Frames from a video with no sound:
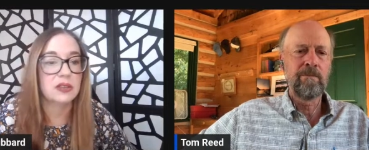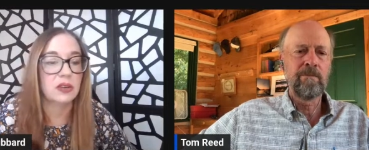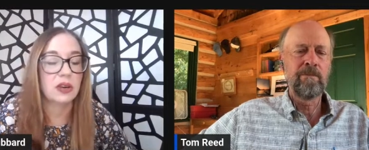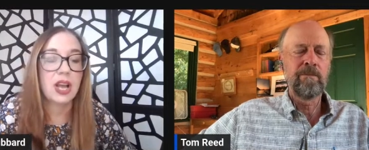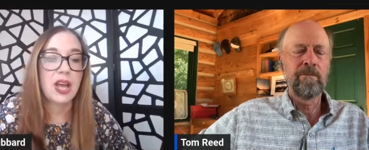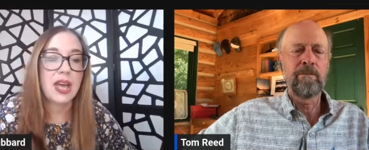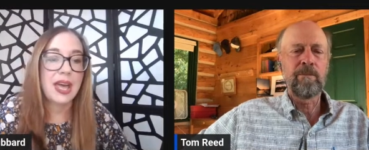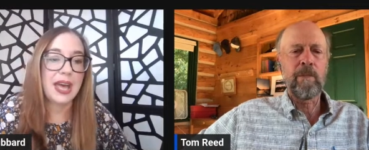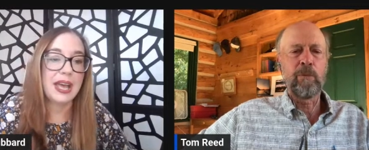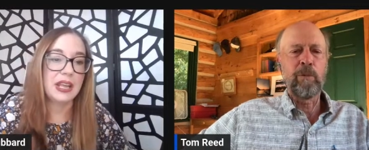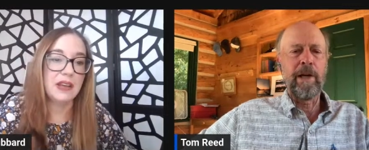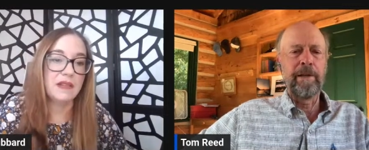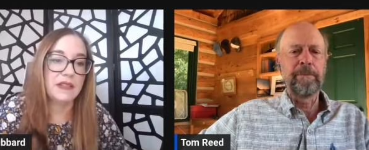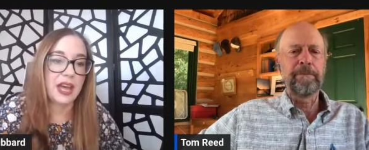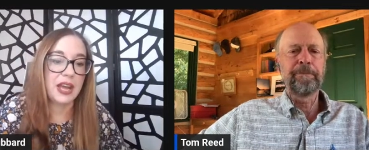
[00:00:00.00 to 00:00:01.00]
Speaker 1: or
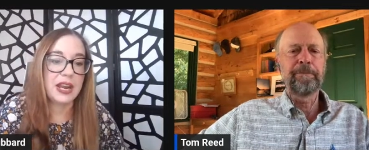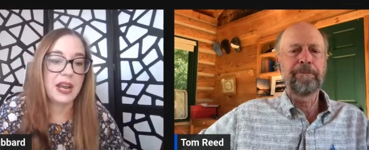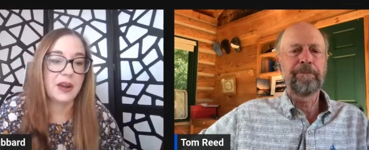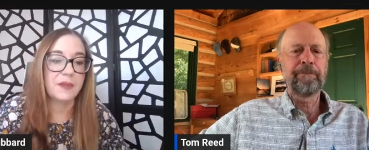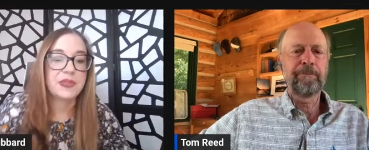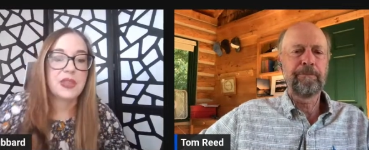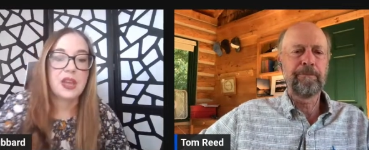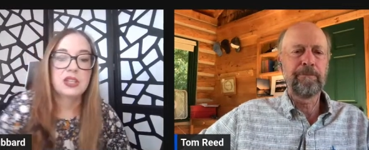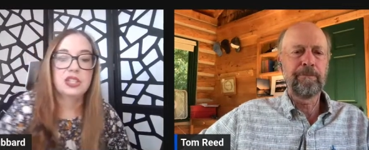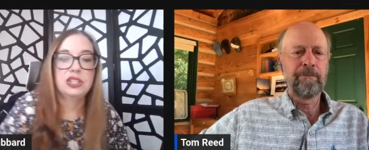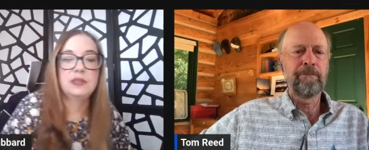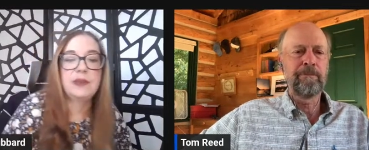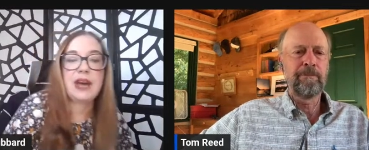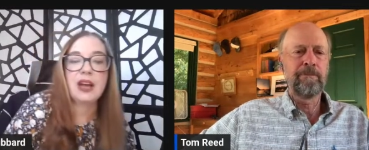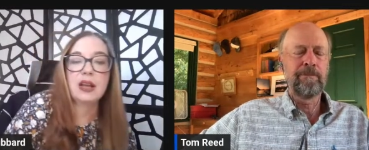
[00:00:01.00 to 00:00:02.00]
any right. that now.
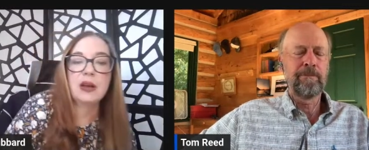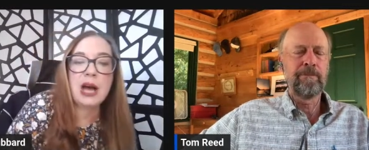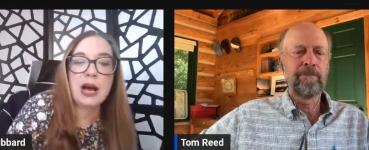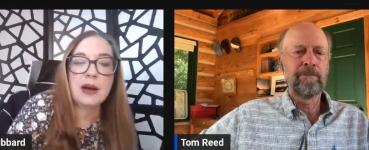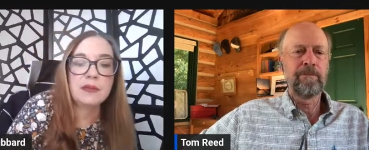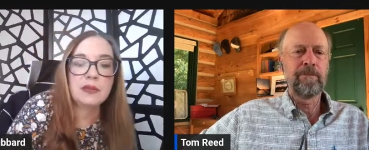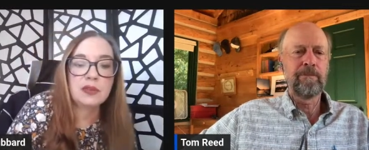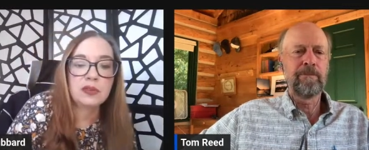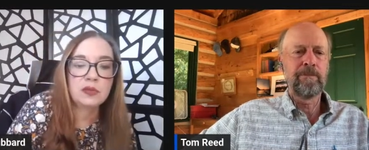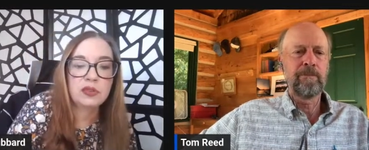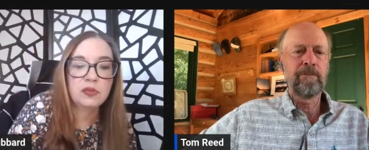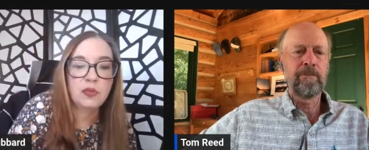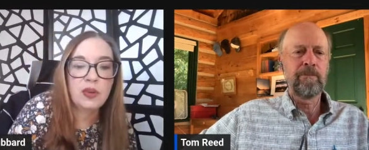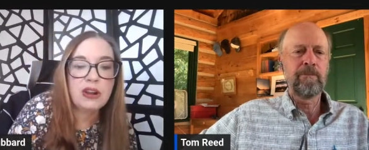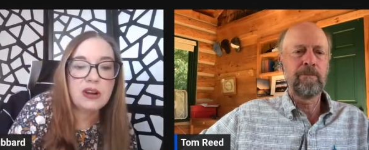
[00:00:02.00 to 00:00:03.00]
She's back. Um,
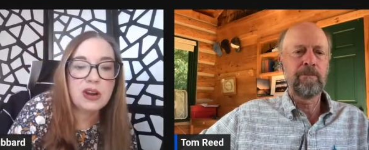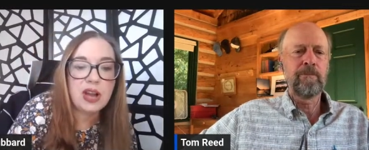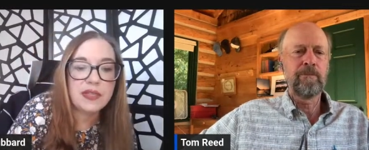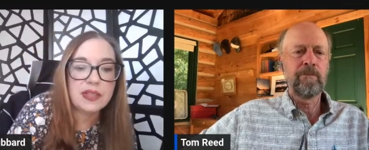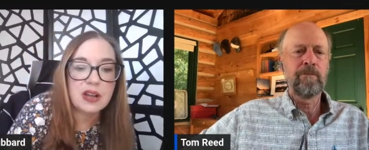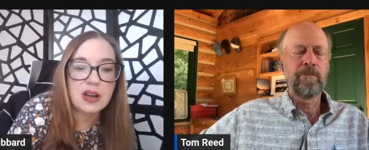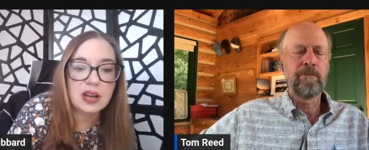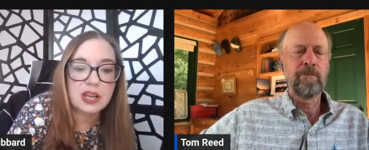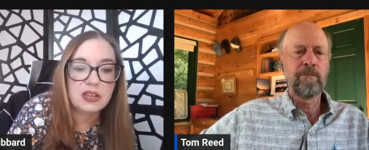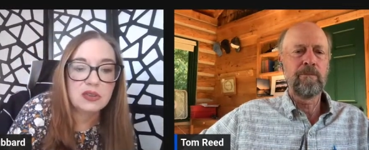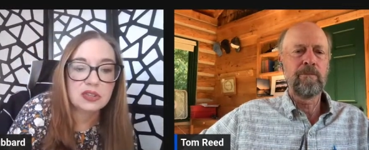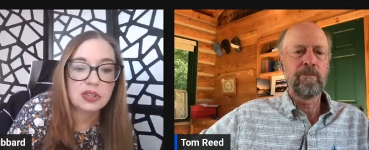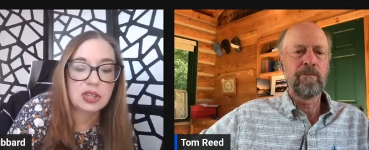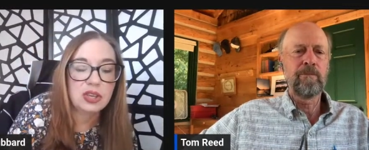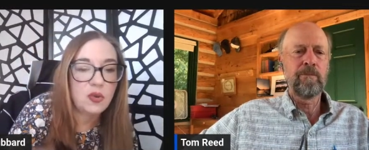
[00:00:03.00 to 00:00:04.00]
we are not the kind
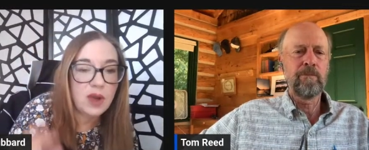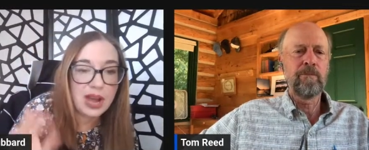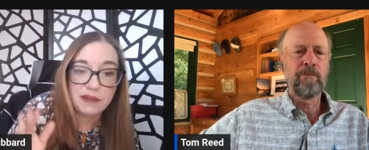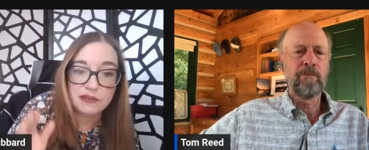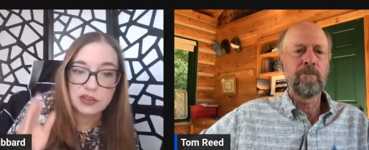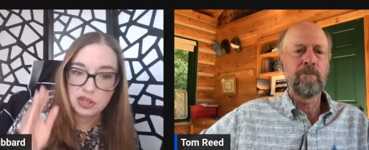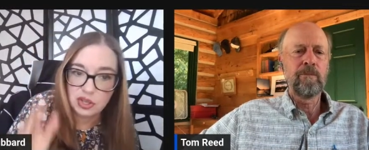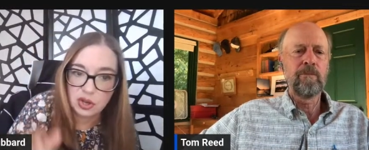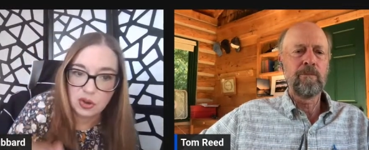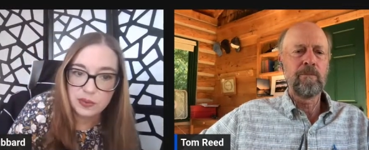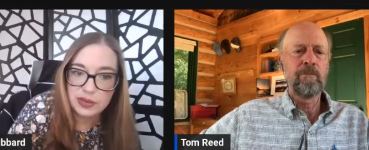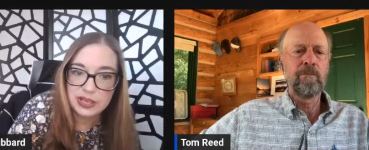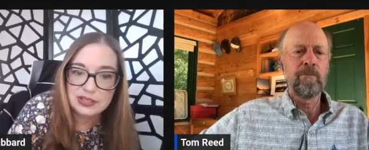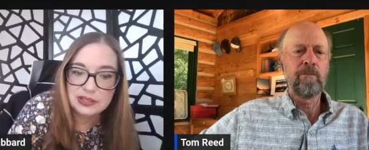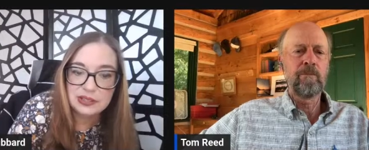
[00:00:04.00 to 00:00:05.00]
usually who have to go
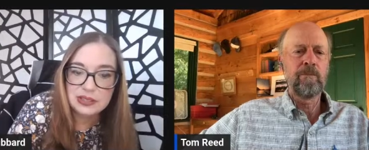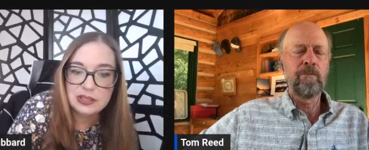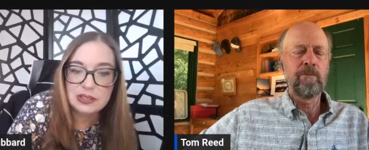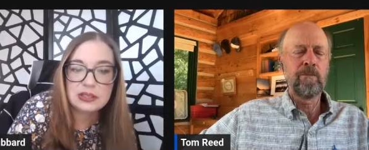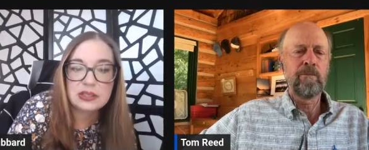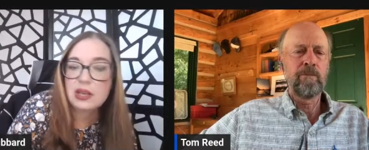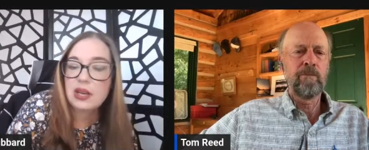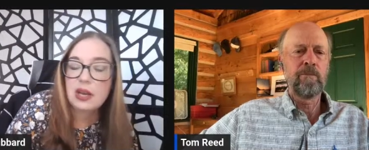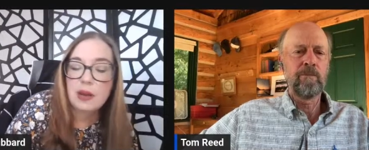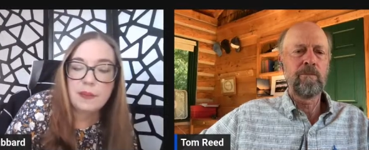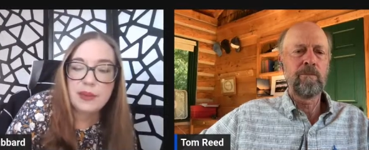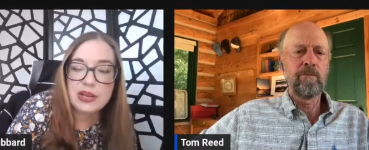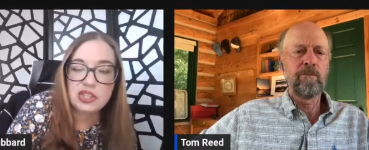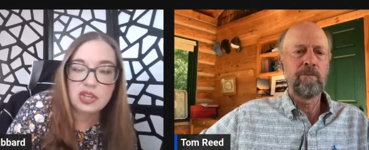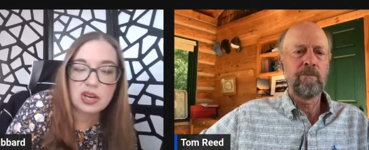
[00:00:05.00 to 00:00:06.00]
places,
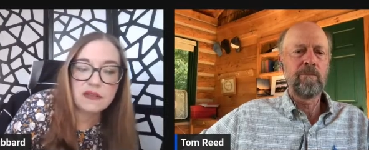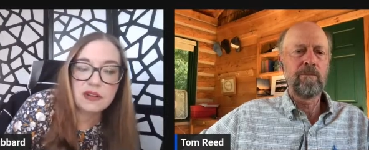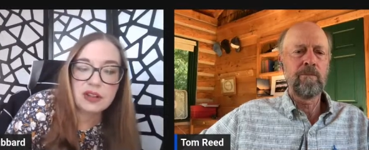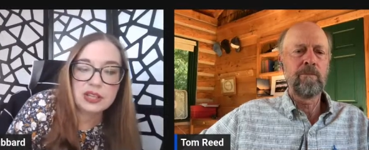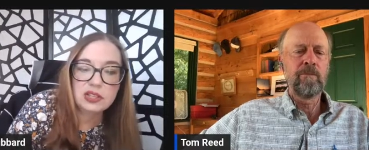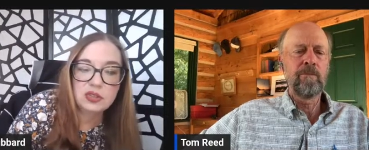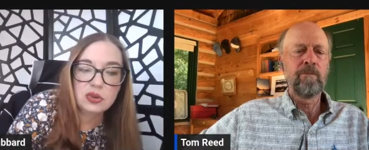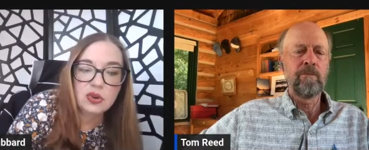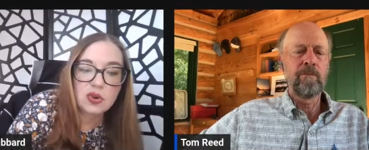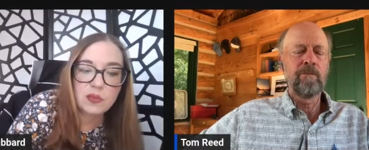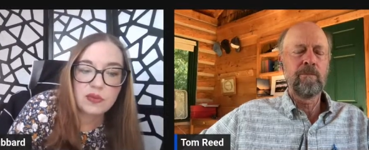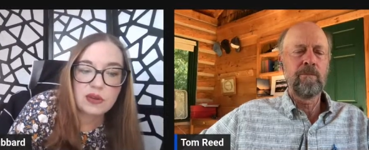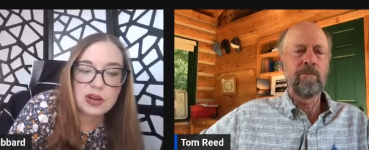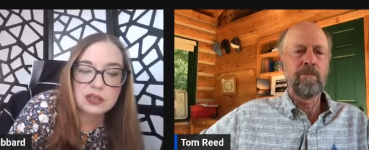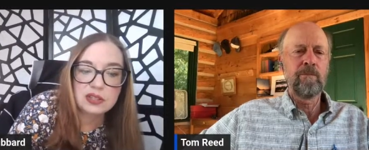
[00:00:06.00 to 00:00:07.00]
but Jennifer likes to
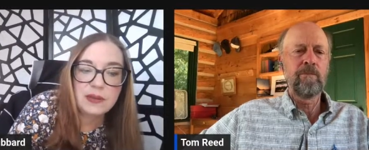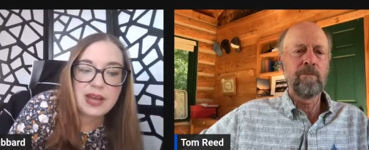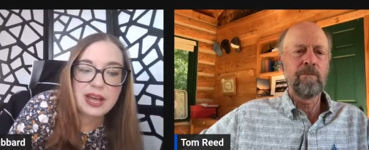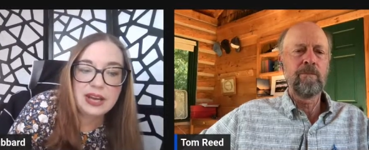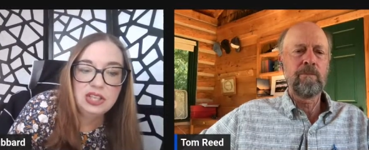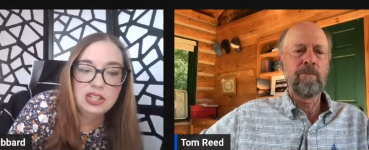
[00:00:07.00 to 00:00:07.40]
incorporate it. So I'm adding